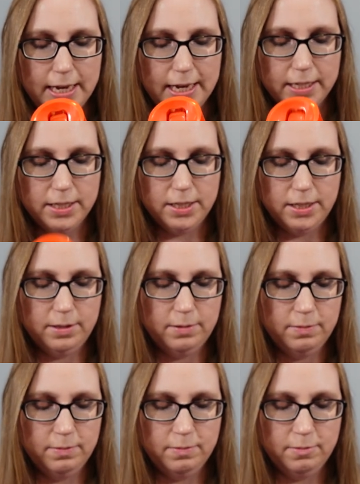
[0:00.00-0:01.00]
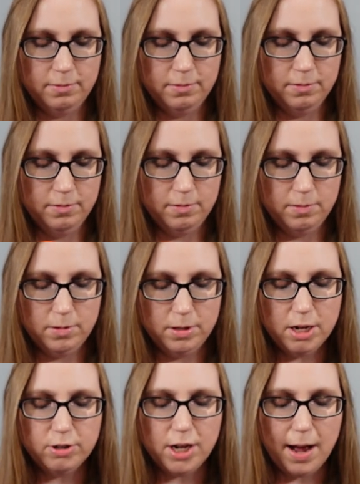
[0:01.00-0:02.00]
it's,
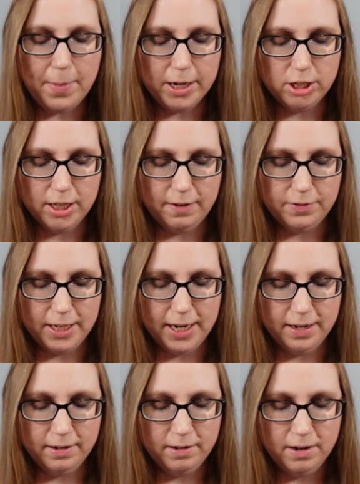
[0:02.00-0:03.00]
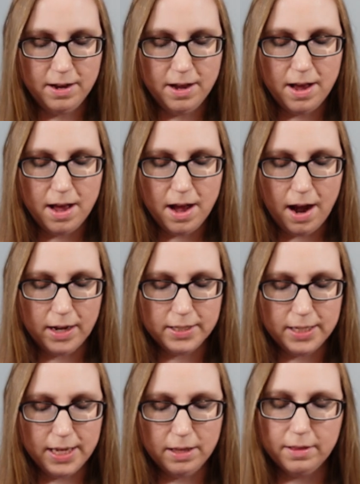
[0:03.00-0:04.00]
there's not much left in. I'd
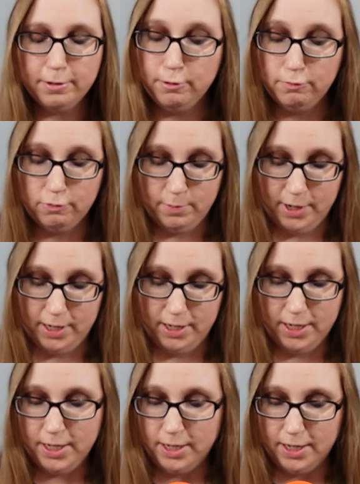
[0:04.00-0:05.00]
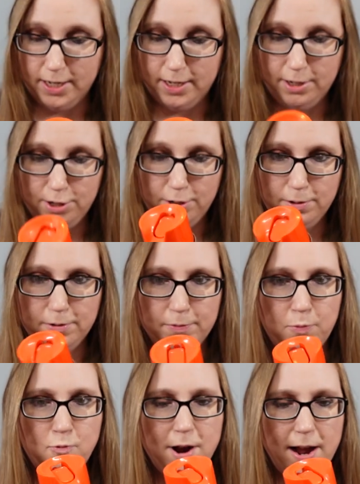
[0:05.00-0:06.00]
say this was from
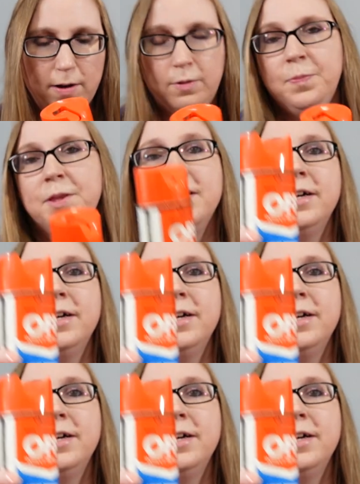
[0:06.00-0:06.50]
1982. Wow.